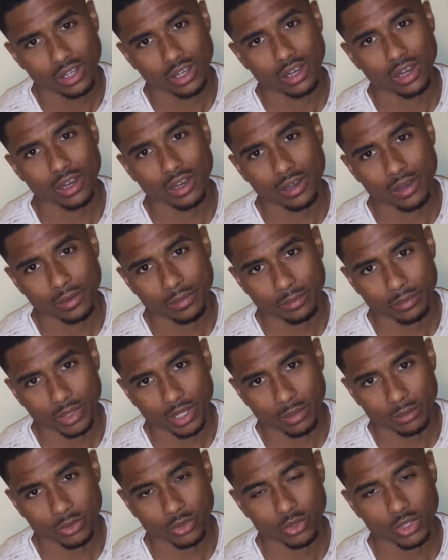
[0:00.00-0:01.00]
But
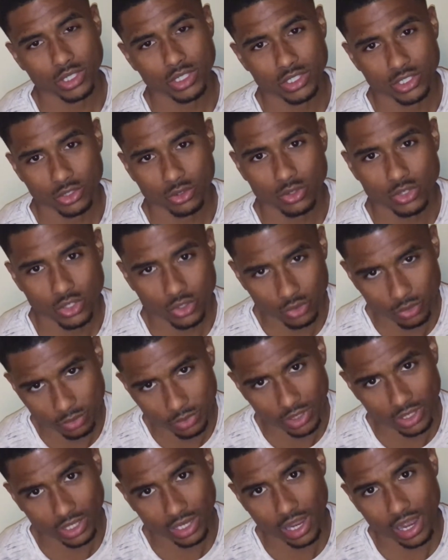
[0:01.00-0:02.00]
I'm doing this YouTube
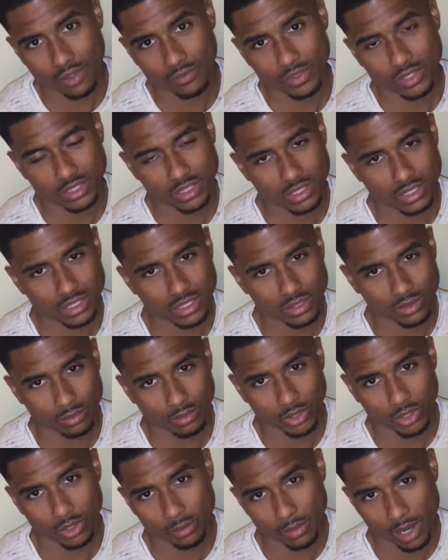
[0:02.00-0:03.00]
thing obviously to
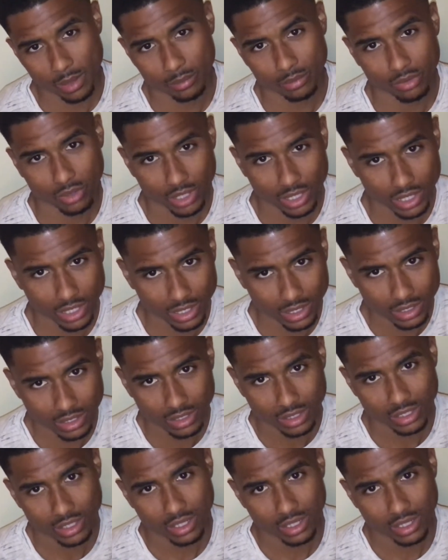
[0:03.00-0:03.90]
build my brand,